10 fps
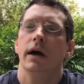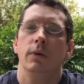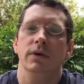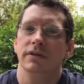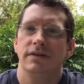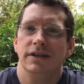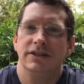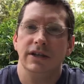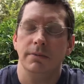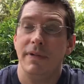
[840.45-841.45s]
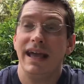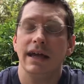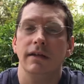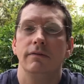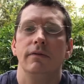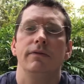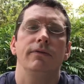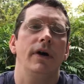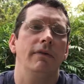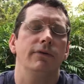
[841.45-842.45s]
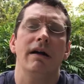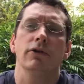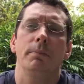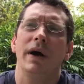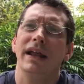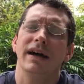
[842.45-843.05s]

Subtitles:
I wouldn't continue to make it forever, but